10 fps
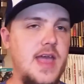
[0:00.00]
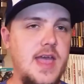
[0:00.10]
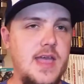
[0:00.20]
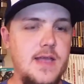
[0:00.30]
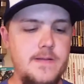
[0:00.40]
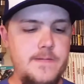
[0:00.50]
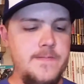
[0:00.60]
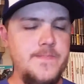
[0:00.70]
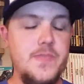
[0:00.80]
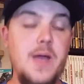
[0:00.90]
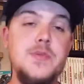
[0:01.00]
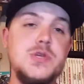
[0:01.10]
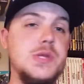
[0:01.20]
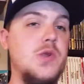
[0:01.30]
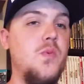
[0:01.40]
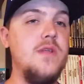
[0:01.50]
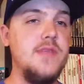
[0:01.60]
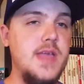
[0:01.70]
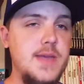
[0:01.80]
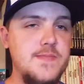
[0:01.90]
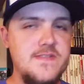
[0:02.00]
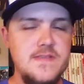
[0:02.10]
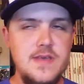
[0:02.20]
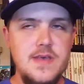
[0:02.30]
hey, I'm interested in one of the games.